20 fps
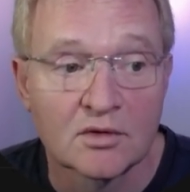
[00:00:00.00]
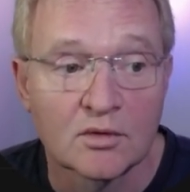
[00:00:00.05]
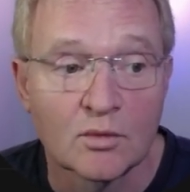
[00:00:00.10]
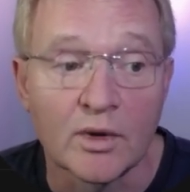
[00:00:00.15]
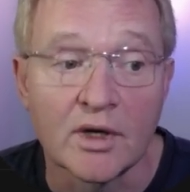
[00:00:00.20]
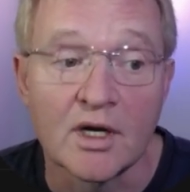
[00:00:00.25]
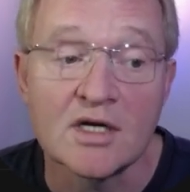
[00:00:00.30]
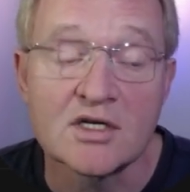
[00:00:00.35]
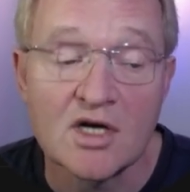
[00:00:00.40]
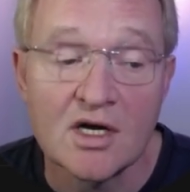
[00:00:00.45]

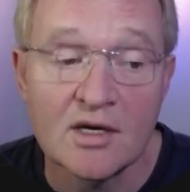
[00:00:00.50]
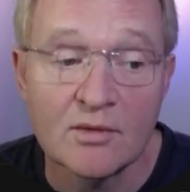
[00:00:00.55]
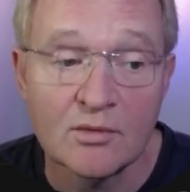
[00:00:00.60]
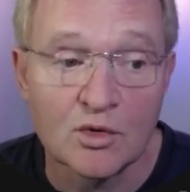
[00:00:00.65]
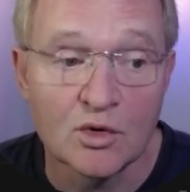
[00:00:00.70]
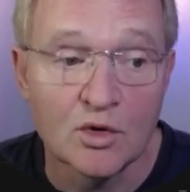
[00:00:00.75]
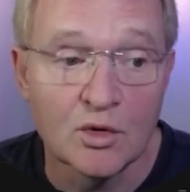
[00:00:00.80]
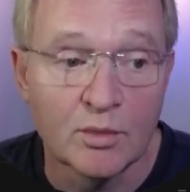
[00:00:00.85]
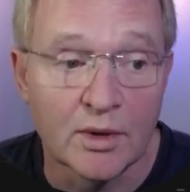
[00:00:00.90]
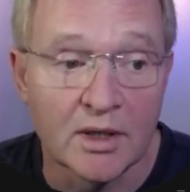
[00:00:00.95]
When I type
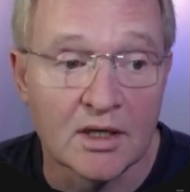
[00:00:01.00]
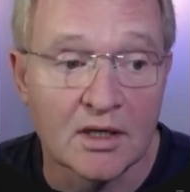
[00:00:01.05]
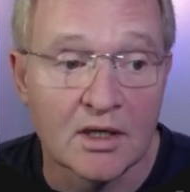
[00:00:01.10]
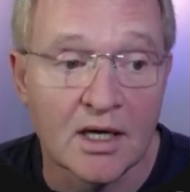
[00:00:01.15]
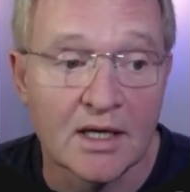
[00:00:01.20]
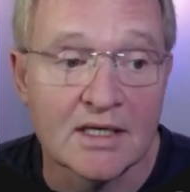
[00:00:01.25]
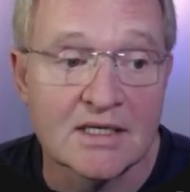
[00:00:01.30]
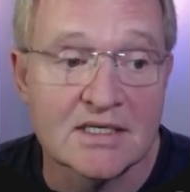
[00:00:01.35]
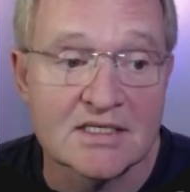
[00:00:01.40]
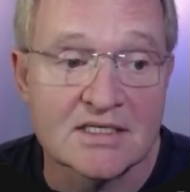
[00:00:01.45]
group in,
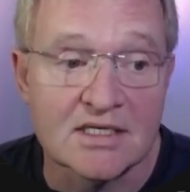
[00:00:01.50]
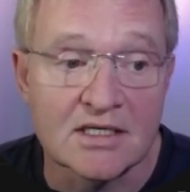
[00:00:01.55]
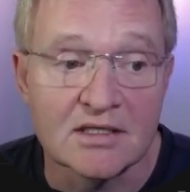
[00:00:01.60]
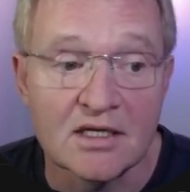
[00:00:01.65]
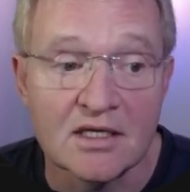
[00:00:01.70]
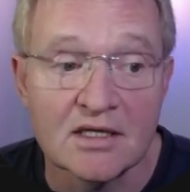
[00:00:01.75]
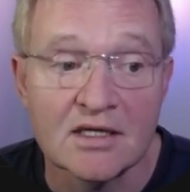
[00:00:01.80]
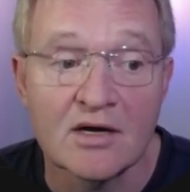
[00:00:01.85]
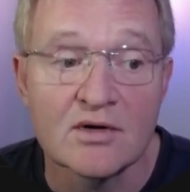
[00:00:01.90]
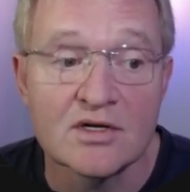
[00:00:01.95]
I can see
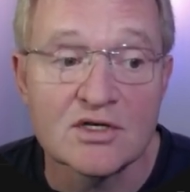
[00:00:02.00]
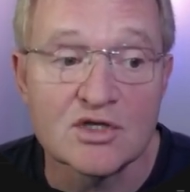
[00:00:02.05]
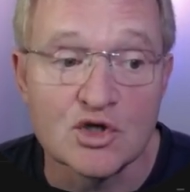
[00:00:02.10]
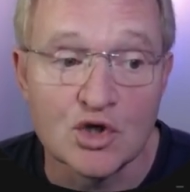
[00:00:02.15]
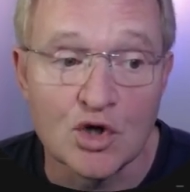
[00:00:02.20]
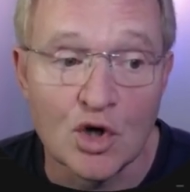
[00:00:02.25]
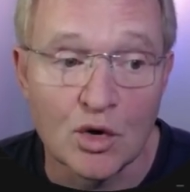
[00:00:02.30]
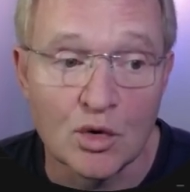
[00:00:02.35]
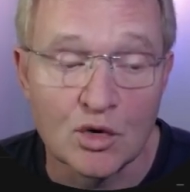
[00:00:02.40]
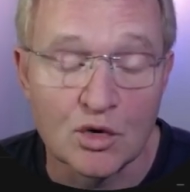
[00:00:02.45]
that there is
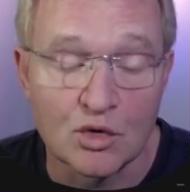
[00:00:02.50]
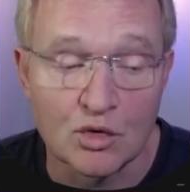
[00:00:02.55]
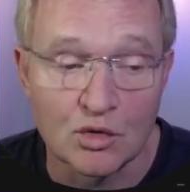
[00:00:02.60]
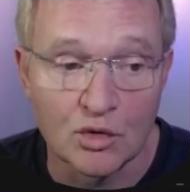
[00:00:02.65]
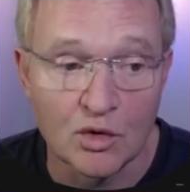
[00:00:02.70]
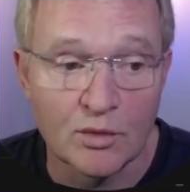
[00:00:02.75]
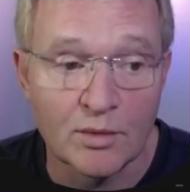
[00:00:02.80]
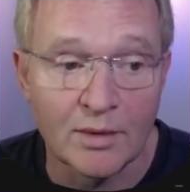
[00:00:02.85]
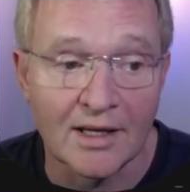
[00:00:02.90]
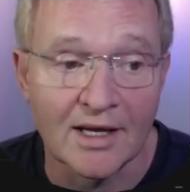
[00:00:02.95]
no
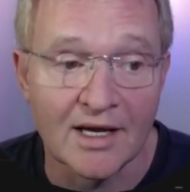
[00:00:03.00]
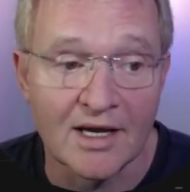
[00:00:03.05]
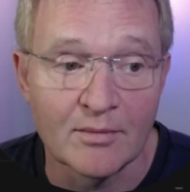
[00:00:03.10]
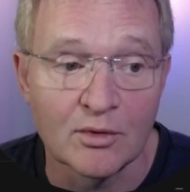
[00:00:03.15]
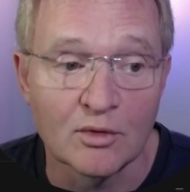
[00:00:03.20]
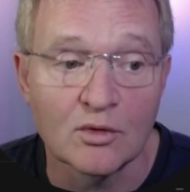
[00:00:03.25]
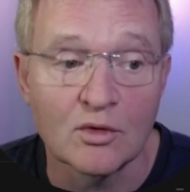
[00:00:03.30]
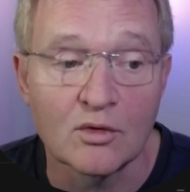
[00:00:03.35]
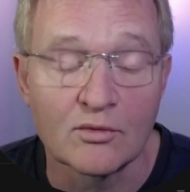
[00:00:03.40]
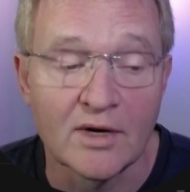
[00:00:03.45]
group
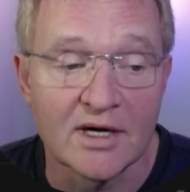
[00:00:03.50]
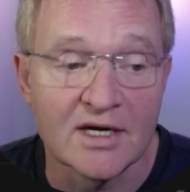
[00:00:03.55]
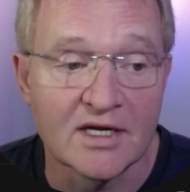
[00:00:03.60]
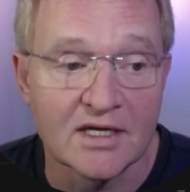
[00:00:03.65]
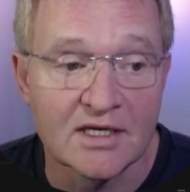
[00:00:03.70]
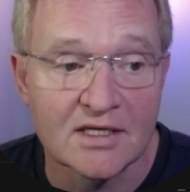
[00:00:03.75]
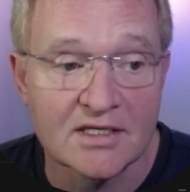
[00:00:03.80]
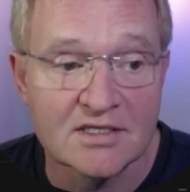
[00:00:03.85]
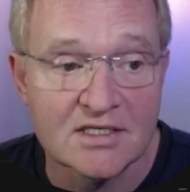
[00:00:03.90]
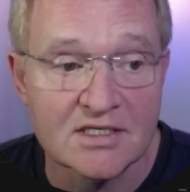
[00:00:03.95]
label
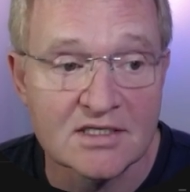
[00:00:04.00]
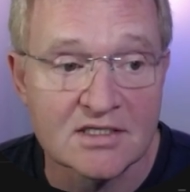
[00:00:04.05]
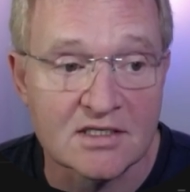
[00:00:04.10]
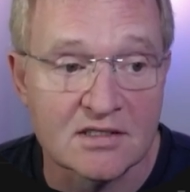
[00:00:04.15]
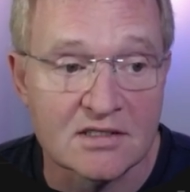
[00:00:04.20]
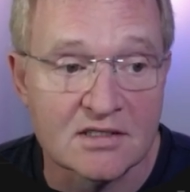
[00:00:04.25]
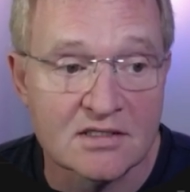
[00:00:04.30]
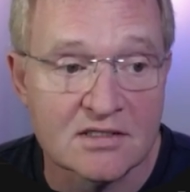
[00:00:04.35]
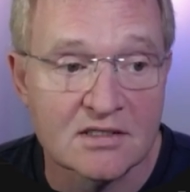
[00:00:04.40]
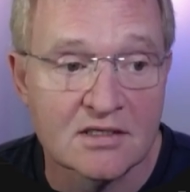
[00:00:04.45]
already in
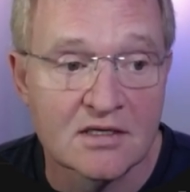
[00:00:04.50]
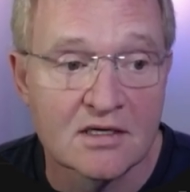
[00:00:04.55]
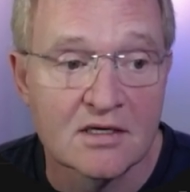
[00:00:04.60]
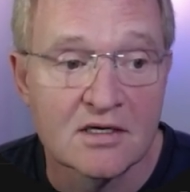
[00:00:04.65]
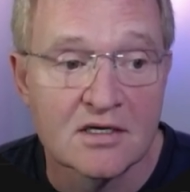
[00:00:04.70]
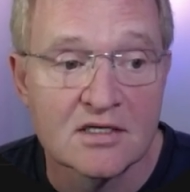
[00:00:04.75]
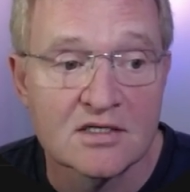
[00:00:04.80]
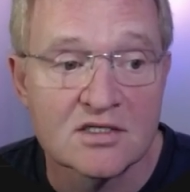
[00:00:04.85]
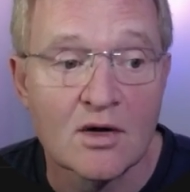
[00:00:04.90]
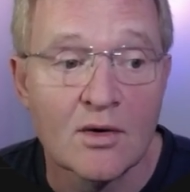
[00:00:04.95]
existence,
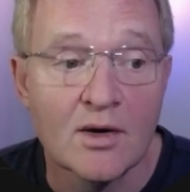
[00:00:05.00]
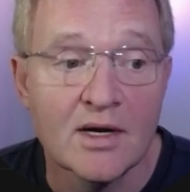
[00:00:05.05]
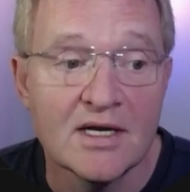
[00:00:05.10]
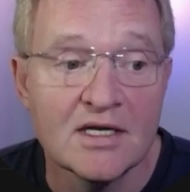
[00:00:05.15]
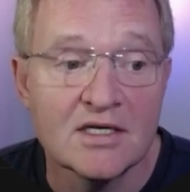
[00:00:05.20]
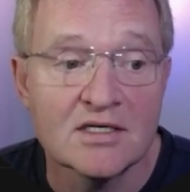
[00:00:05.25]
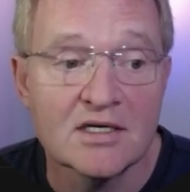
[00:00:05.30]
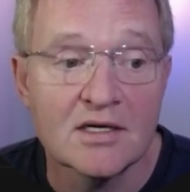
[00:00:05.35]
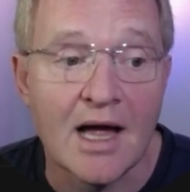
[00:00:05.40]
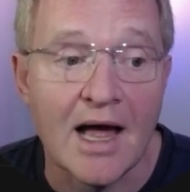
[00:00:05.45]
so I
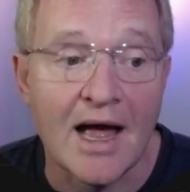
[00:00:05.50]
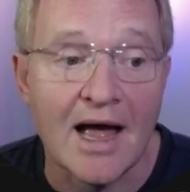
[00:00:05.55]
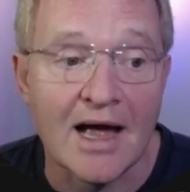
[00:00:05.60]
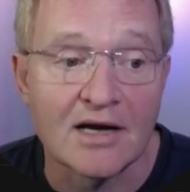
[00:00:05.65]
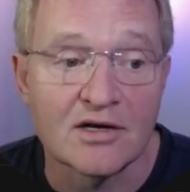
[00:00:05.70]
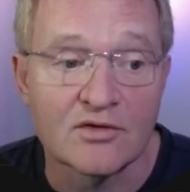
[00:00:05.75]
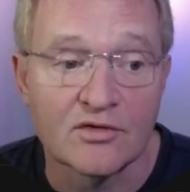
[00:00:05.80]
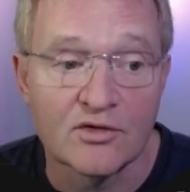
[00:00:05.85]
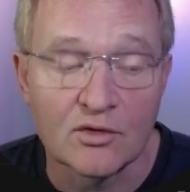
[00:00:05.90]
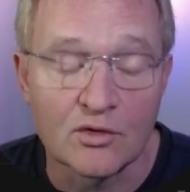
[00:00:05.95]
need to
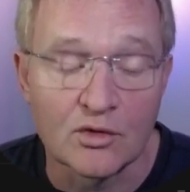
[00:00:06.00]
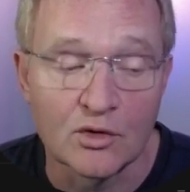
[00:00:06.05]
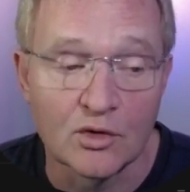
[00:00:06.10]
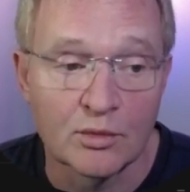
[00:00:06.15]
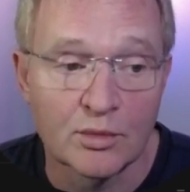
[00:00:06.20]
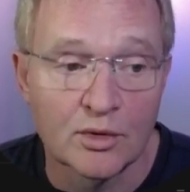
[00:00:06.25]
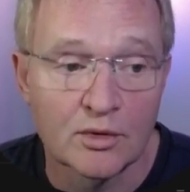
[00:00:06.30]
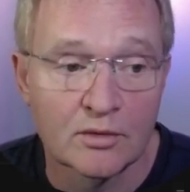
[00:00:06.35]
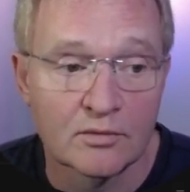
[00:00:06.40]
add the group.